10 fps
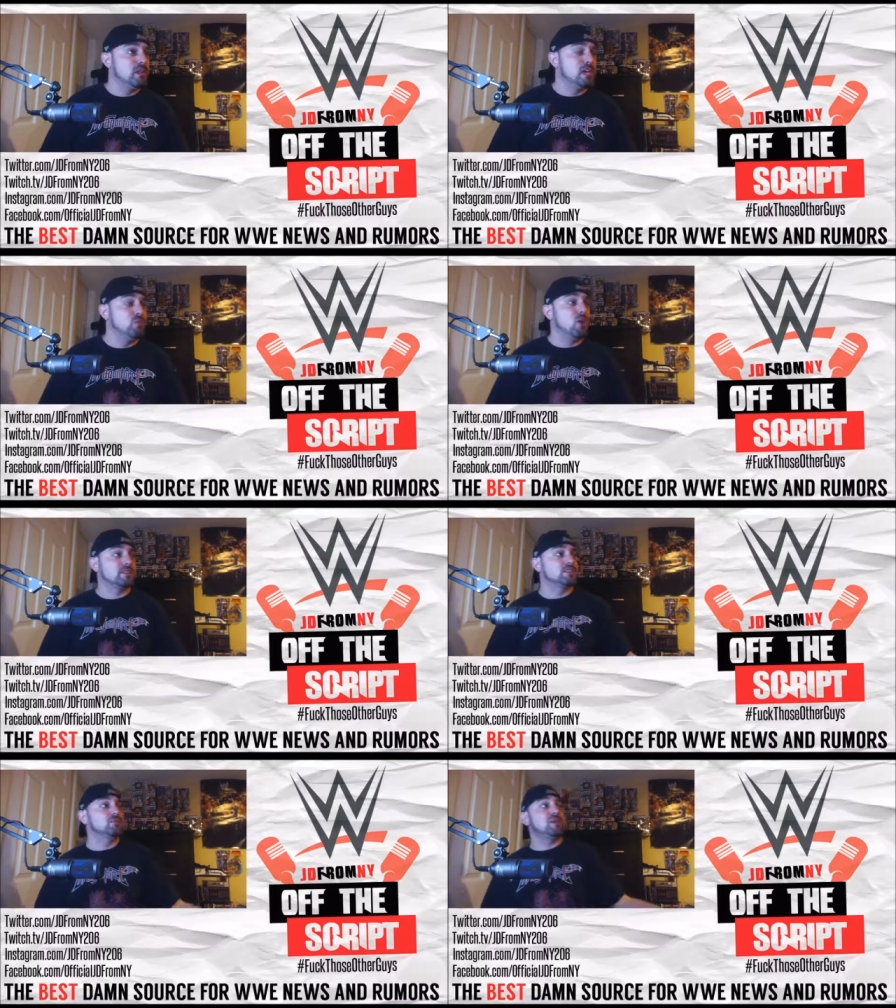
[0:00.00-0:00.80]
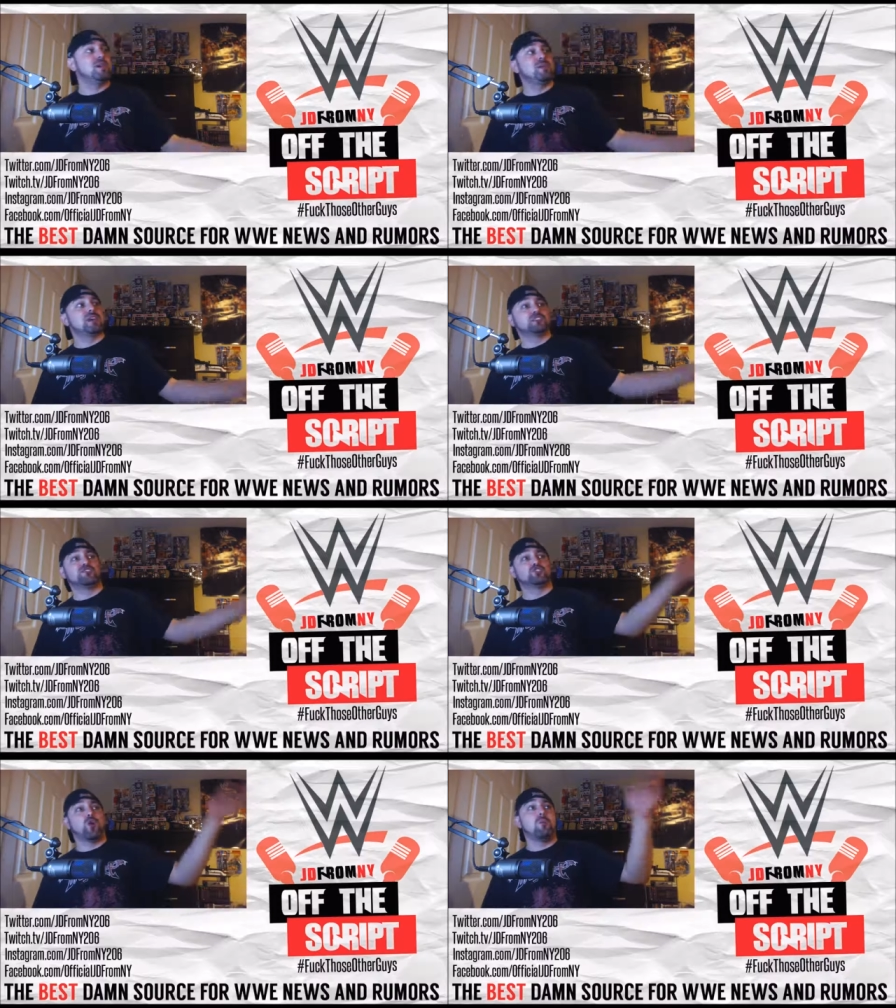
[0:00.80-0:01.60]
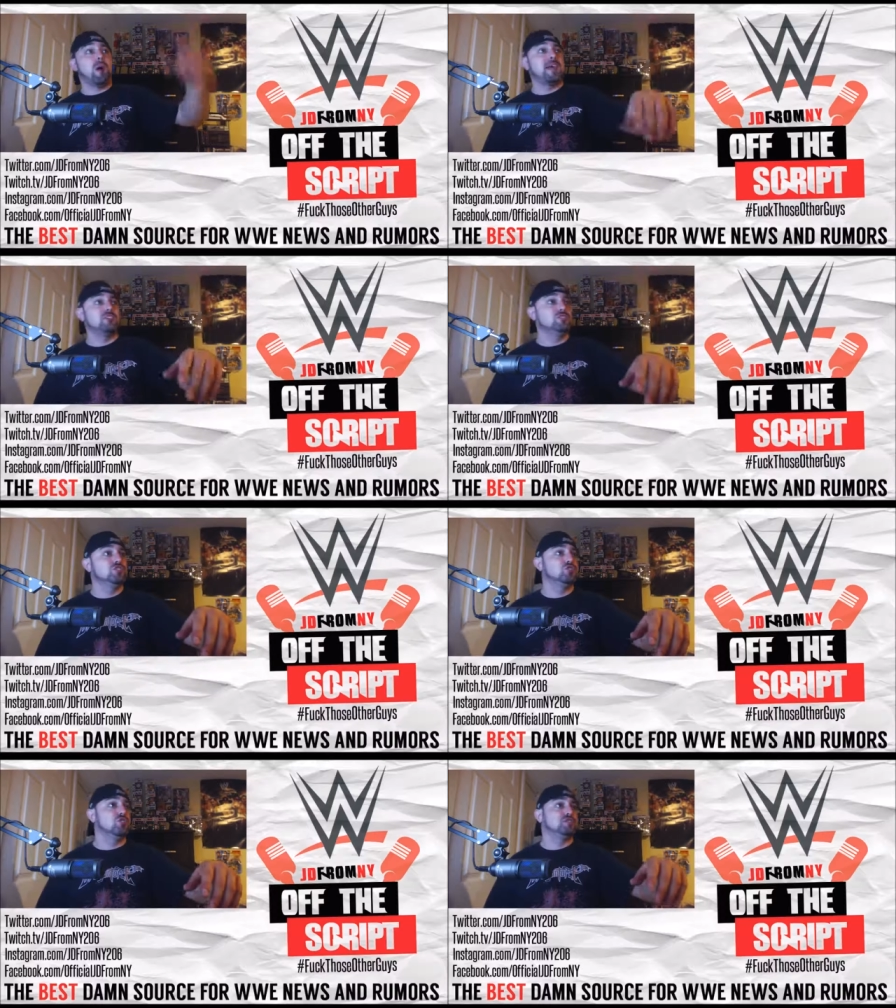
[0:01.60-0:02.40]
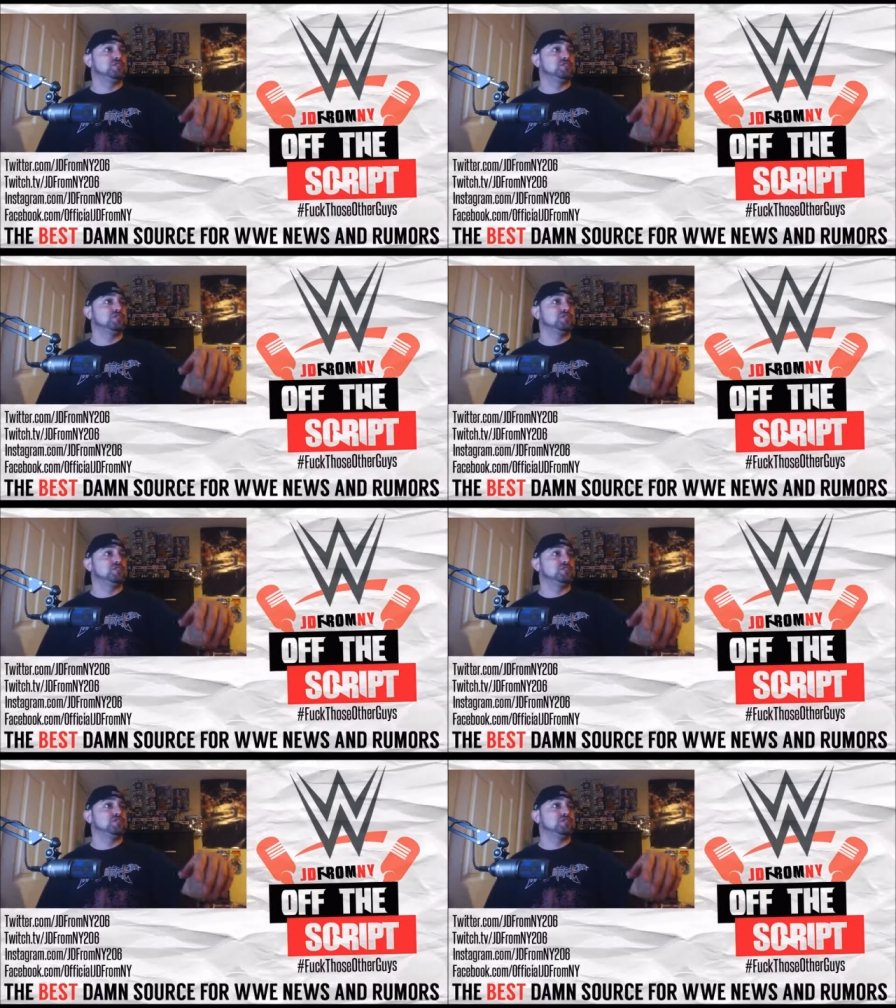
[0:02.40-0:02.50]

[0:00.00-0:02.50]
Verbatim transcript: know whether he wanted to be a mix of Shawn Michaels